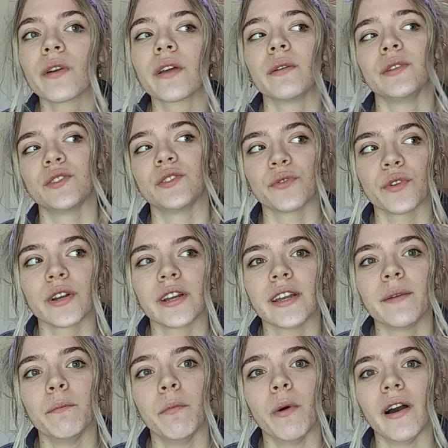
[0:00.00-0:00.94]
It was
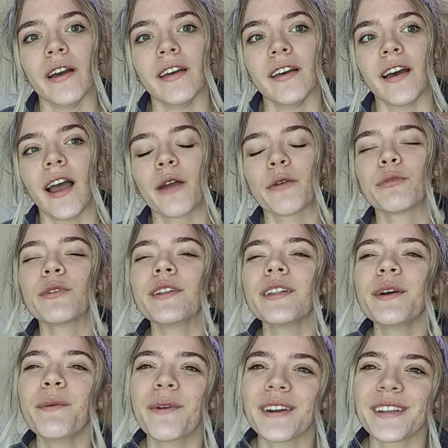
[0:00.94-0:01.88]
free, but I
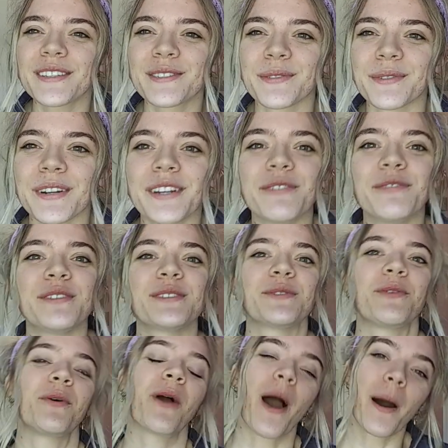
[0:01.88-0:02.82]
really wanted to read a
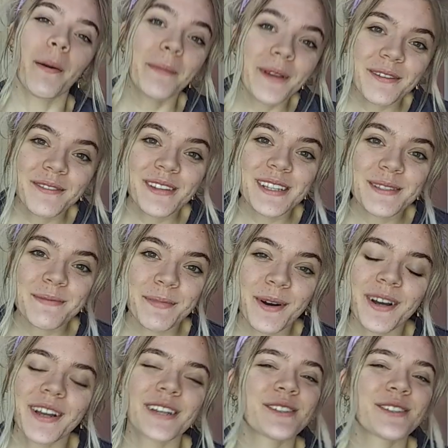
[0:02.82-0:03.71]
physical copy of this book.